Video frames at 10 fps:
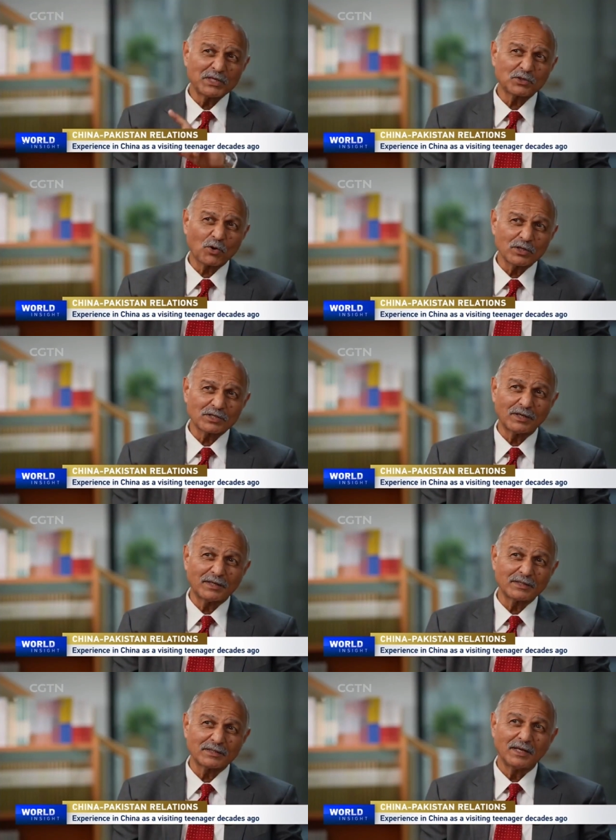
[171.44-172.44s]
which is
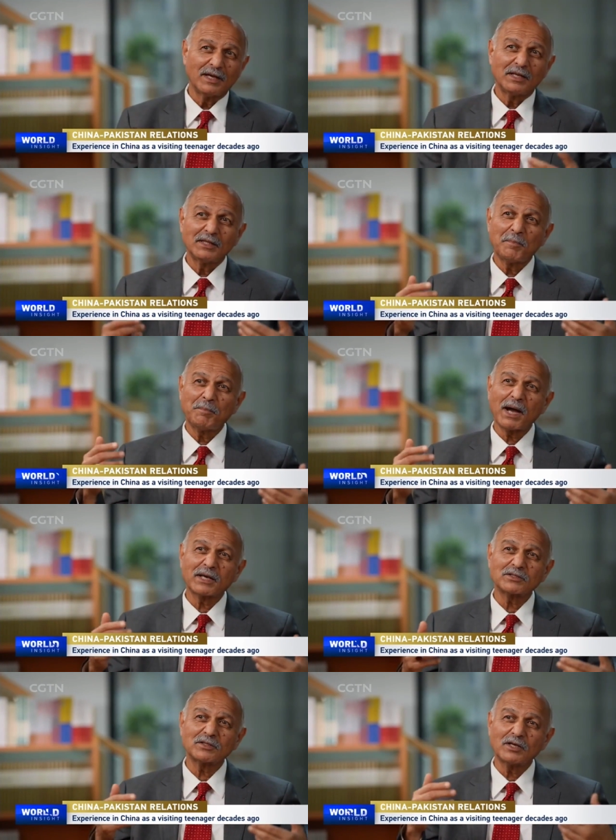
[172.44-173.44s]
constant is the
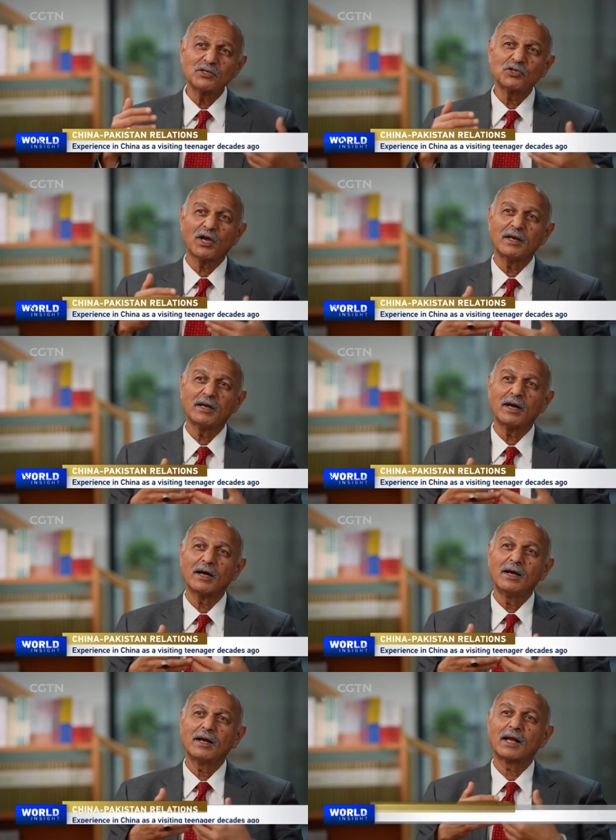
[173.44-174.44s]
Pakistan China
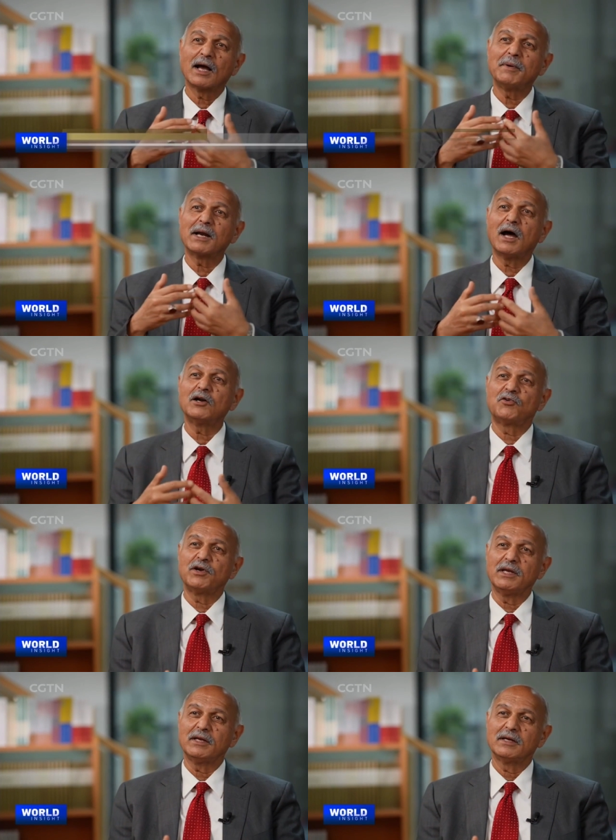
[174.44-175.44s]

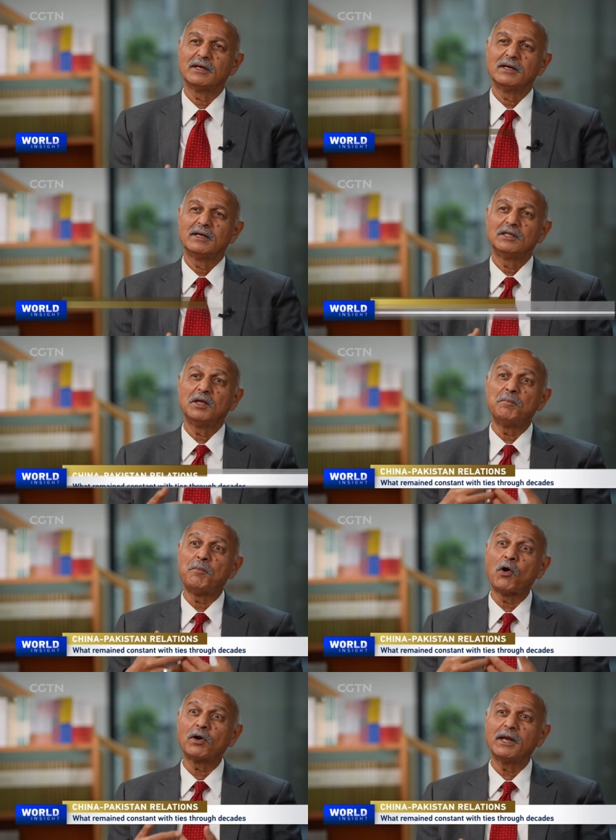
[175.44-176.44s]
camaraderie the
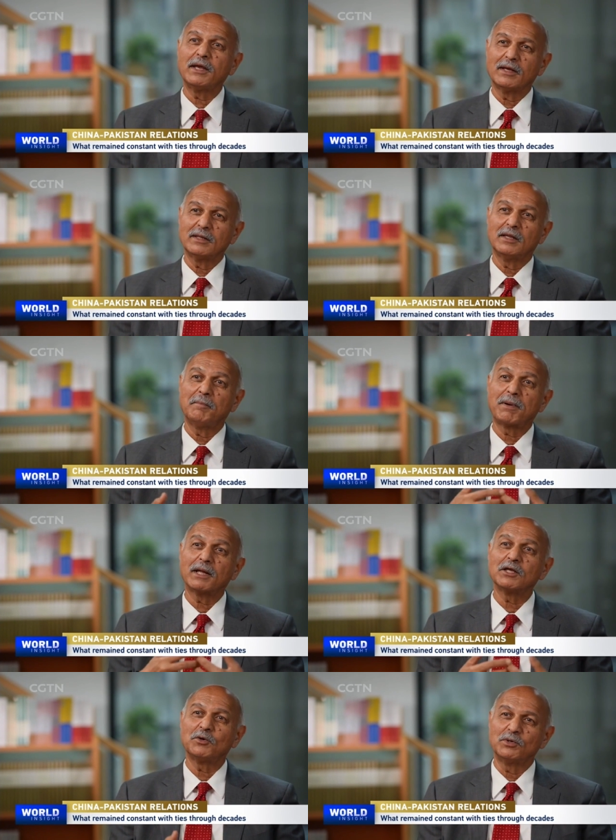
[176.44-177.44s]
bonding, the
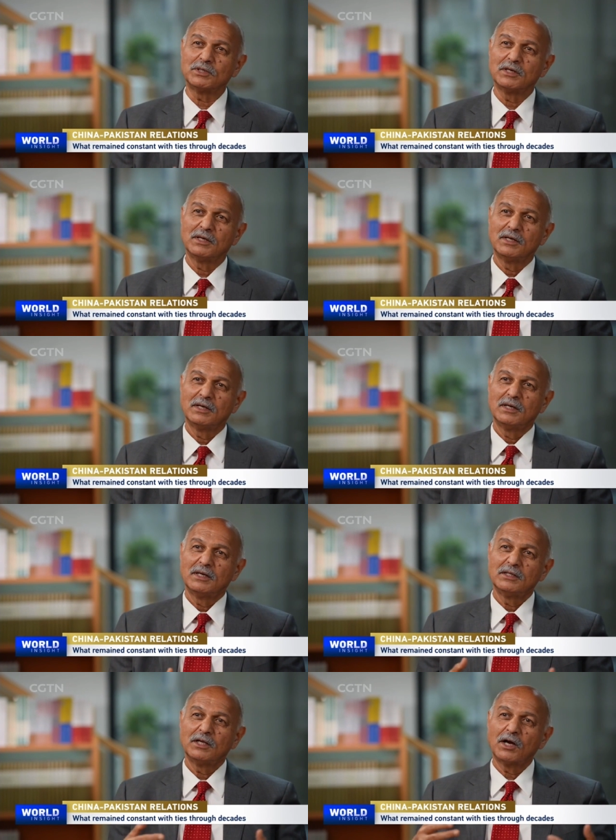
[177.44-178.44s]
brotherhood,
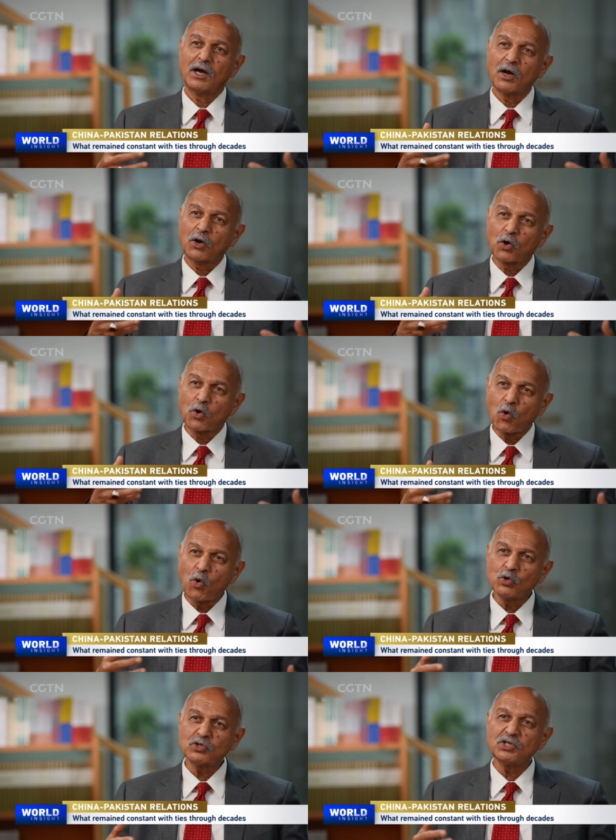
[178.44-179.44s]
the
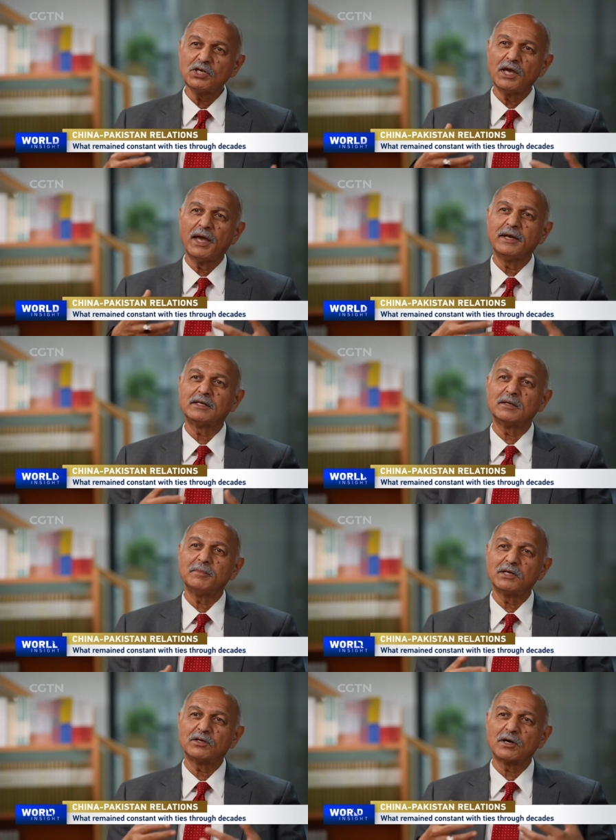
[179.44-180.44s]
cozy,
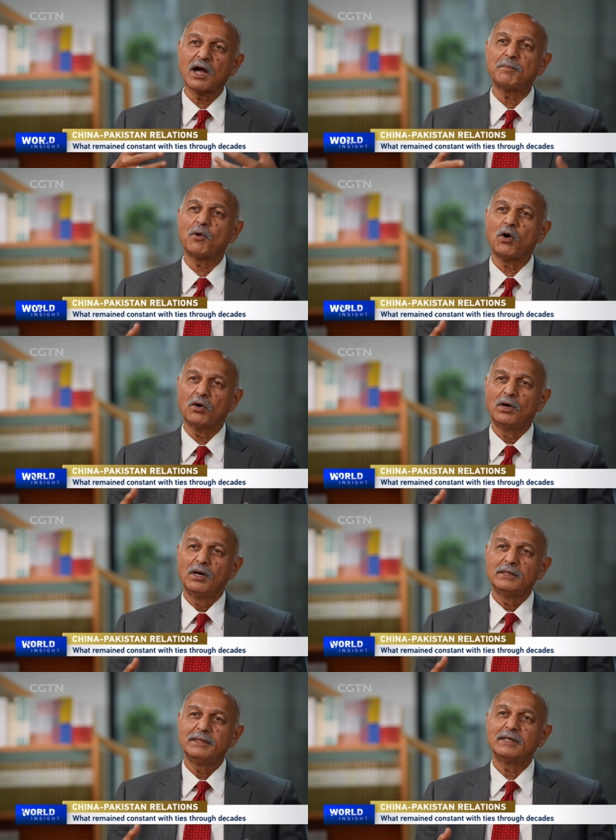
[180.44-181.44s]
intimate rapport
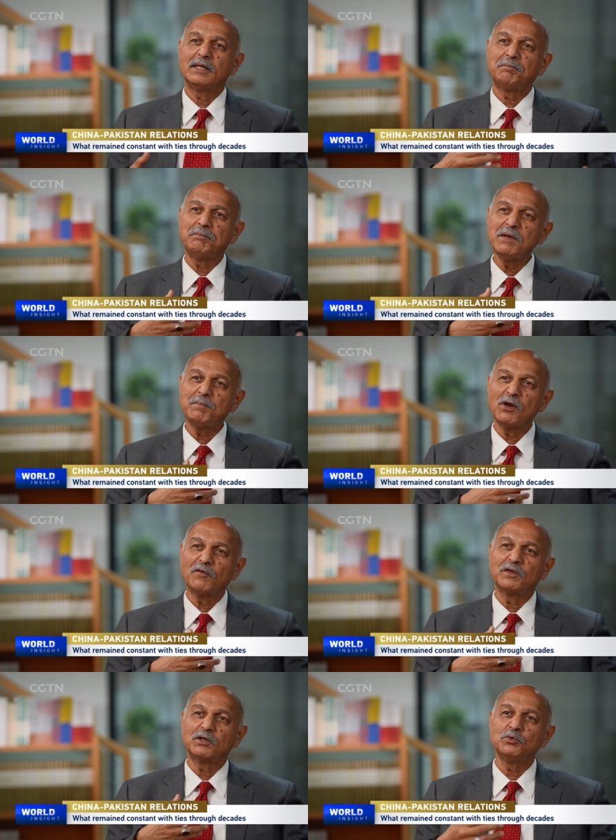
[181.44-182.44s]
that the people
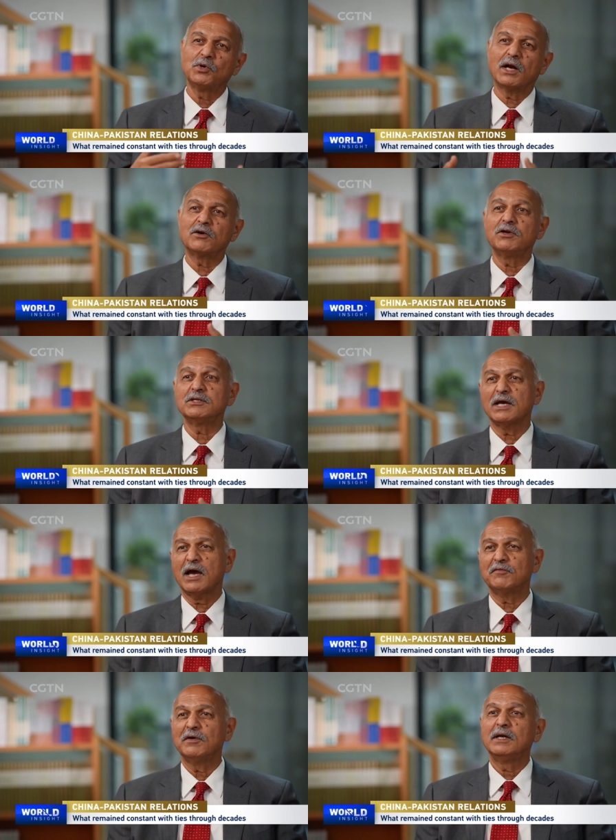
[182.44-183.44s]
of the two countries
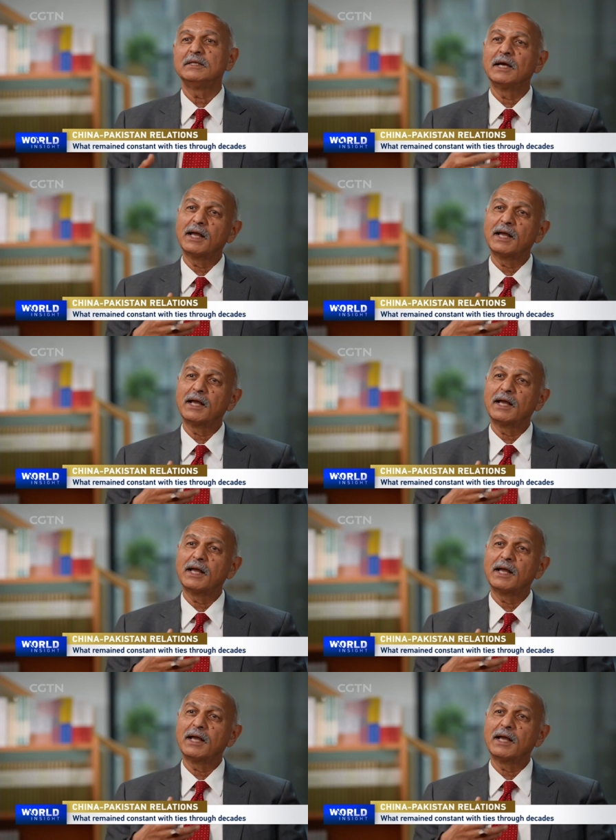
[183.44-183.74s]
have, the